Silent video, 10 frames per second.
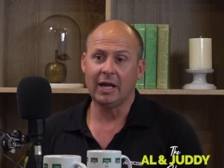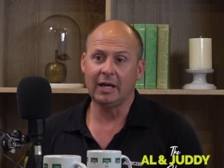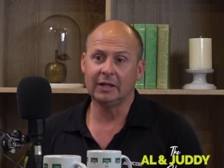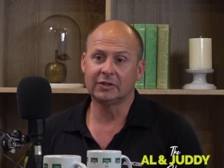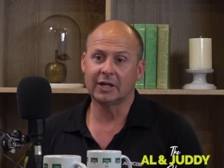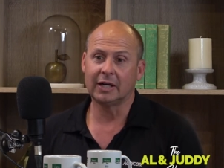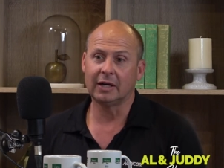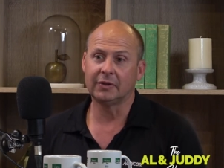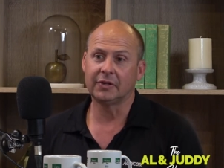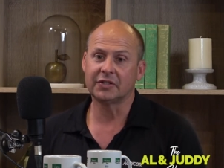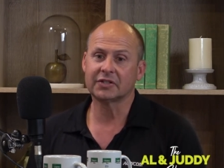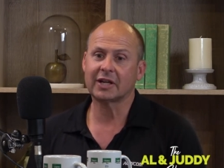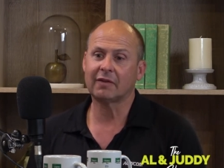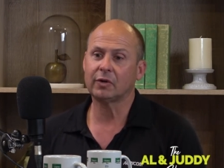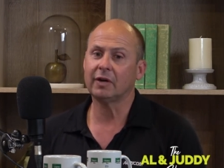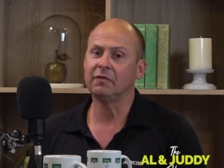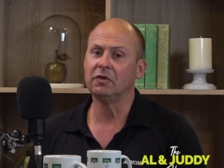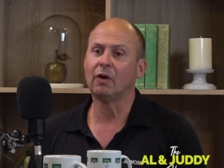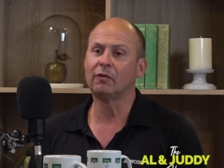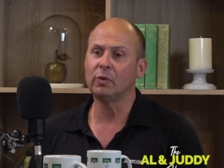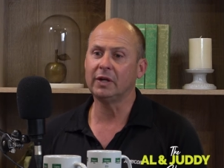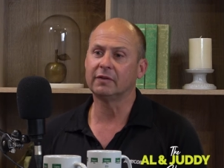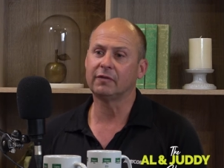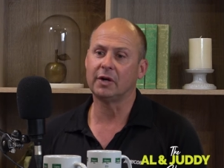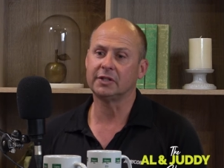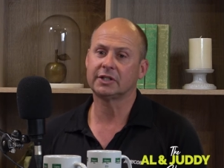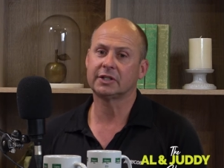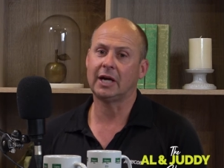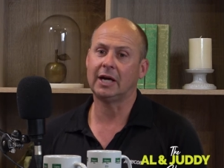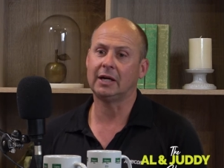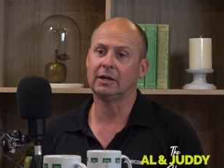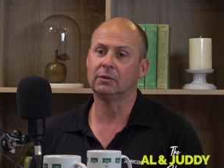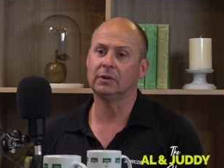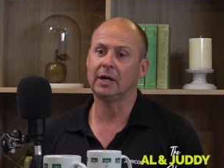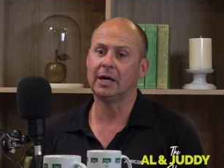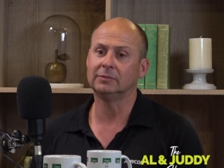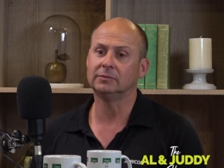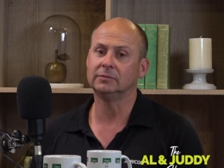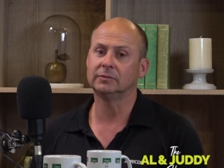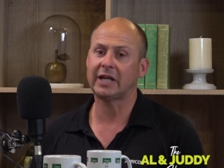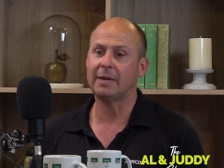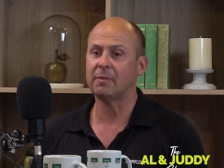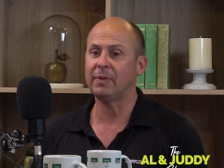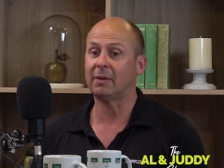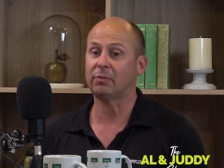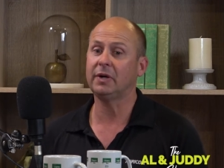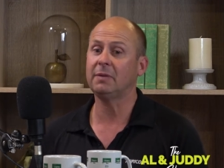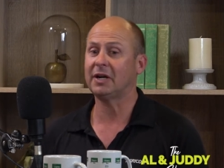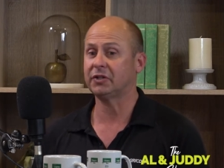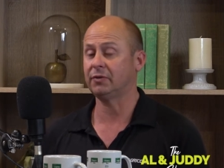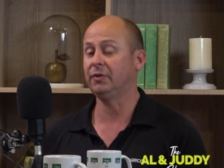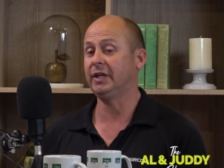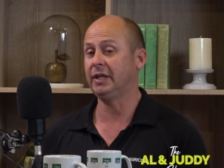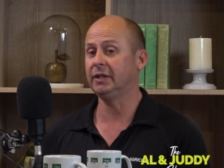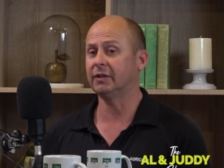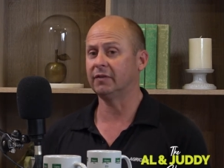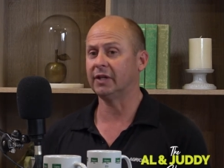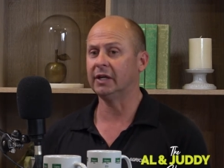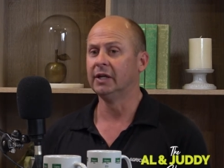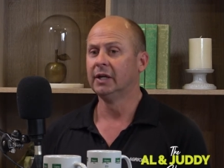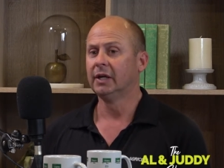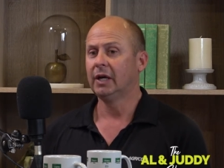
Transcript: And the discovery of novel endophytes came about pretty much through the end of the